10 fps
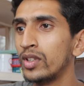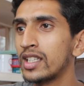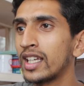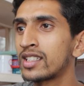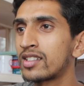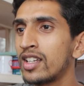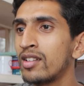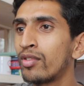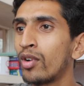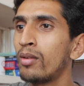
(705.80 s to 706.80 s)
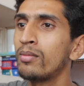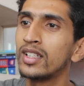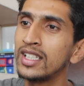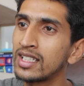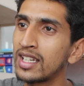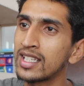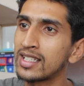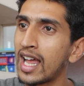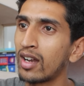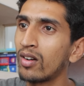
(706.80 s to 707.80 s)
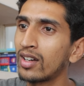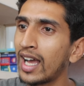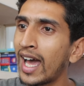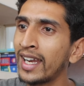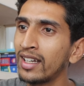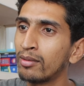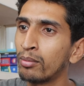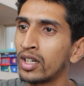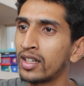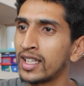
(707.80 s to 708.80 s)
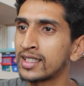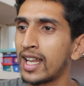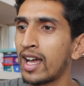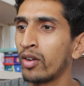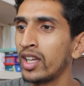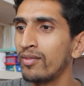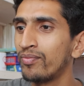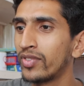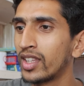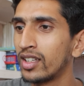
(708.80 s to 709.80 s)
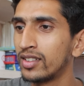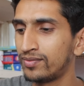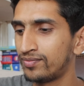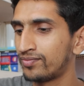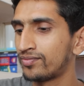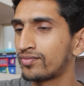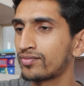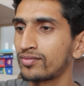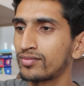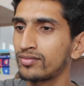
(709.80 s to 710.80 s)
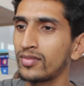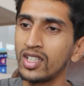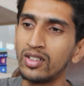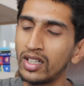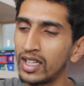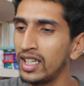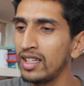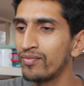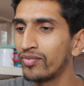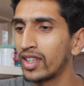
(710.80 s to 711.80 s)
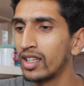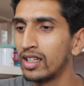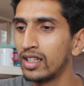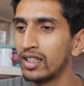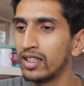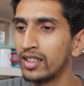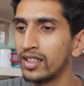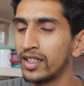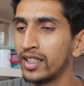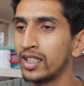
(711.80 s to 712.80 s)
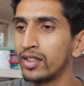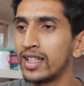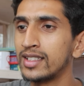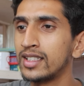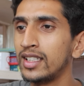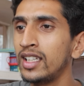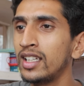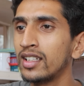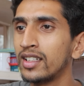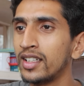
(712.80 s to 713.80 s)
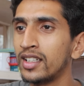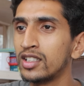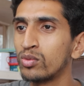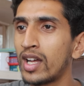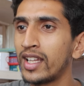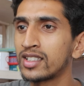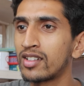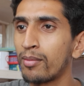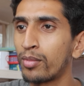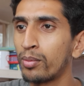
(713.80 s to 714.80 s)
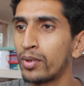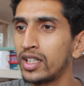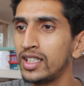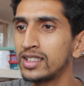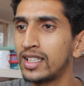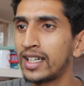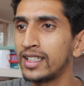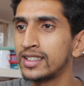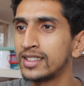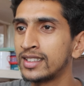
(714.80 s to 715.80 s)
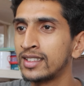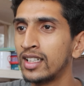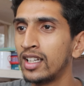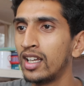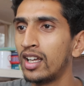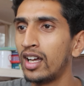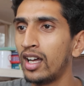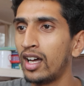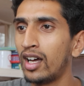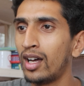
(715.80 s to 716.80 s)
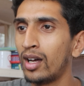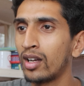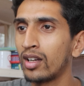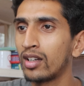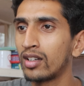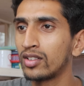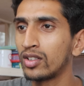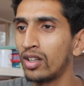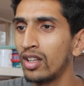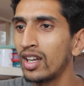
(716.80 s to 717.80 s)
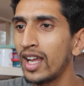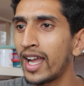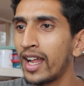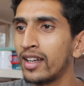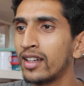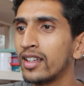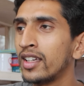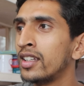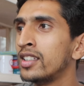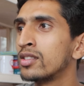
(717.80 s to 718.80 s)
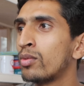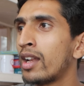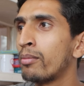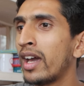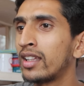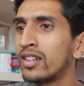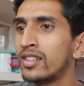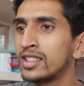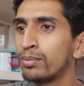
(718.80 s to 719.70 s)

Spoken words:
which extend from this Tesla, not car but Tesla. Okay, okay, here you can see here is one extra properties, that is color, and here is one method